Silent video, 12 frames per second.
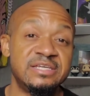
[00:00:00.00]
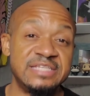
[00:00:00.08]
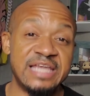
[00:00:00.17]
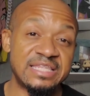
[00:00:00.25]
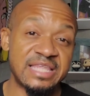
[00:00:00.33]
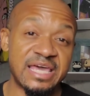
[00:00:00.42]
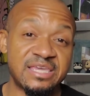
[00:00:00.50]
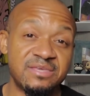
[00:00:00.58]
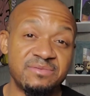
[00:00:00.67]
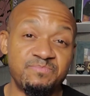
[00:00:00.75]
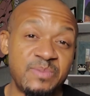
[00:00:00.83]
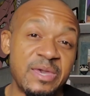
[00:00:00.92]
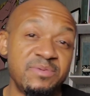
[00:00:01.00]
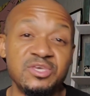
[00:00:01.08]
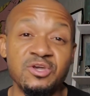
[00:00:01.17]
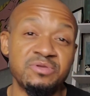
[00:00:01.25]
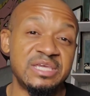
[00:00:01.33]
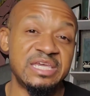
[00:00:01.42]
not like baby
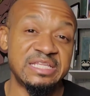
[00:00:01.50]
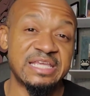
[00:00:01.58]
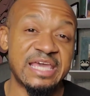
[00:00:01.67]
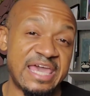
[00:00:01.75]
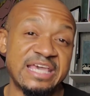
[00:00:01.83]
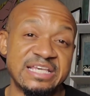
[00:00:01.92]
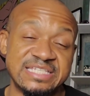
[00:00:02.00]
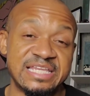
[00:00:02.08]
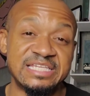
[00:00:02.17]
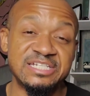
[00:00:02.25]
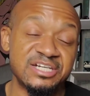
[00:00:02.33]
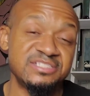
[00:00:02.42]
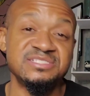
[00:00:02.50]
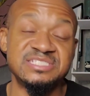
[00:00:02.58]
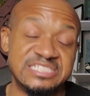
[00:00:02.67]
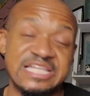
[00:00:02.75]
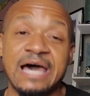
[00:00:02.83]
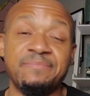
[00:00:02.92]
yoda eating the eggs that he couldn't
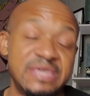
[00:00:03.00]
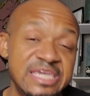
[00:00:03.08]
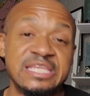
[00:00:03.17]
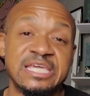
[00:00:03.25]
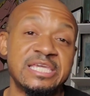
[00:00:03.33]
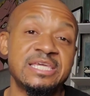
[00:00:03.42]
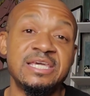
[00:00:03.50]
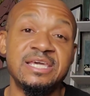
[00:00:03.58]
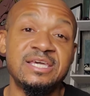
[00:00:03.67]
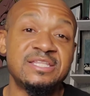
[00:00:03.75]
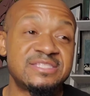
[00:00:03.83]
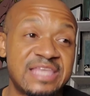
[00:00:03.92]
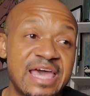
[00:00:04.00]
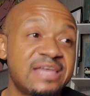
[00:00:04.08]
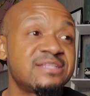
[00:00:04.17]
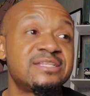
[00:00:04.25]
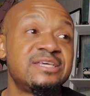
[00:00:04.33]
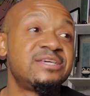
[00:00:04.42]
stop eating
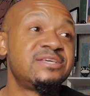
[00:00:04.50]
that